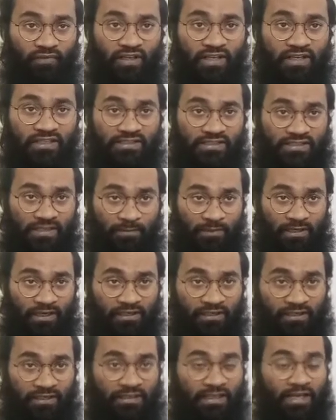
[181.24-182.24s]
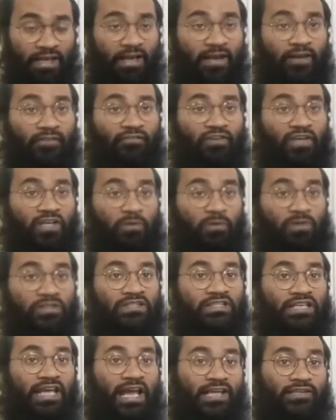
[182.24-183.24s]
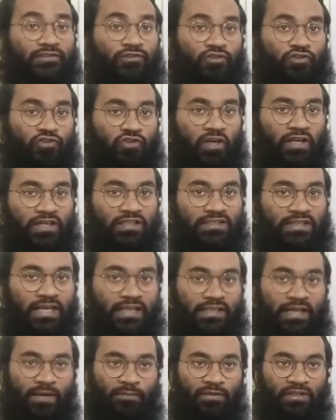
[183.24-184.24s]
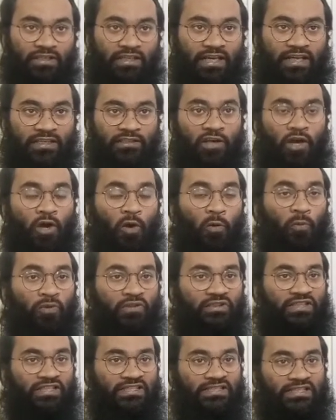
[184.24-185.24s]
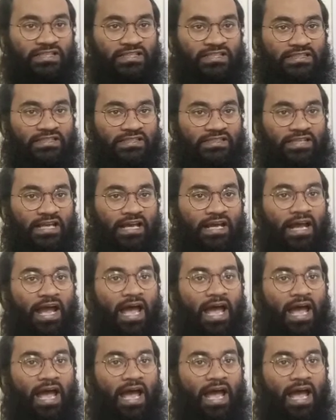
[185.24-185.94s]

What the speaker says: Similarly, frequency has to trace and communicate with disease,